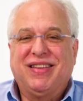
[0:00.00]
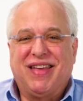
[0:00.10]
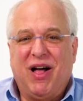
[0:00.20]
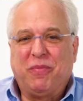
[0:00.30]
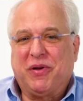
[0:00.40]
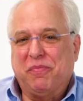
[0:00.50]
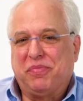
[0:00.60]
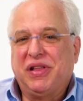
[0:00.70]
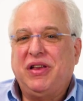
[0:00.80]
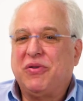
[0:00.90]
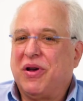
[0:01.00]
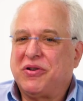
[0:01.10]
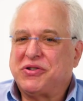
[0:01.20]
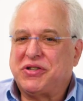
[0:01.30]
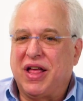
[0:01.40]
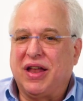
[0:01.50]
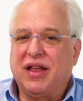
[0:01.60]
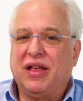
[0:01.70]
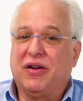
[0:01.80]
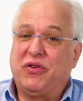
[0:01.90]
to help complete your
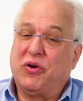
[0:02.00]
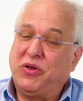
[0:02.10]
understanding of your